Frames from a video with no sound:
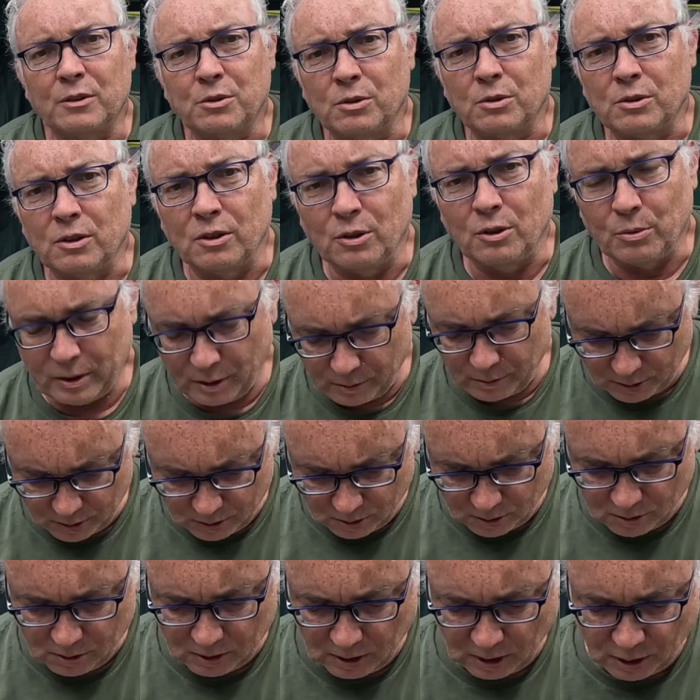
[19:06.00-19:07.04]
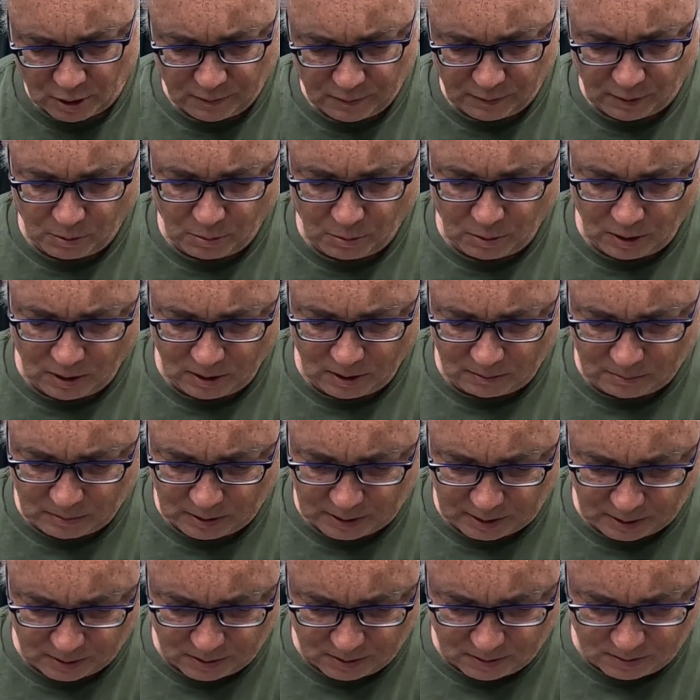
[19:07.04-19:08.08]
so I don't know whether it's the stove or what,
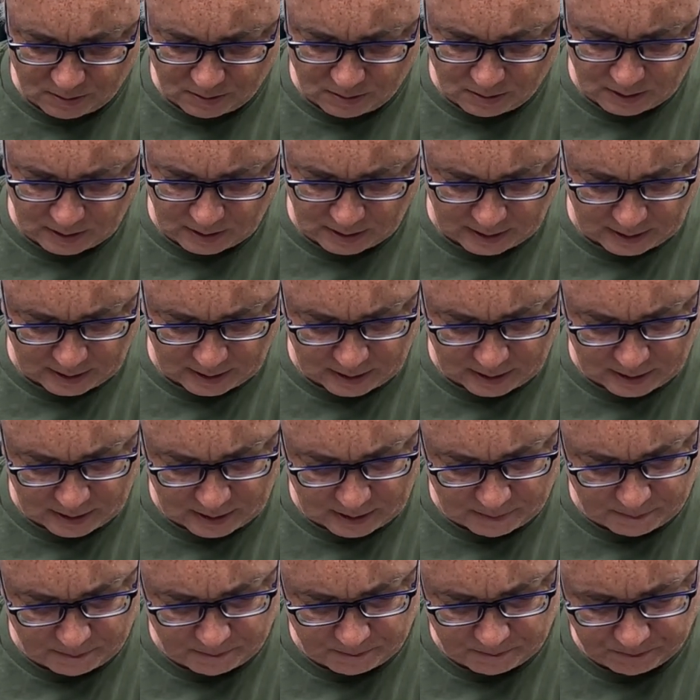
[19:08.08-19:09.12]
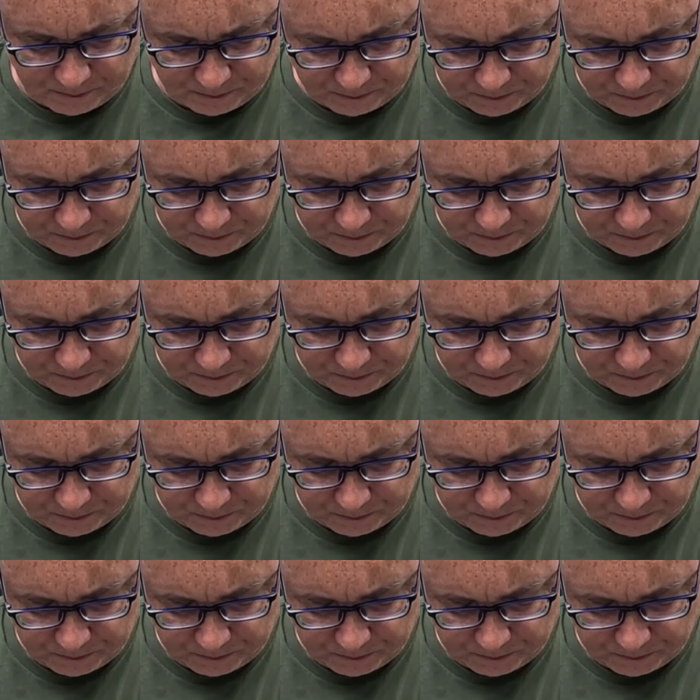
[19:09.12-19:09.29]
but the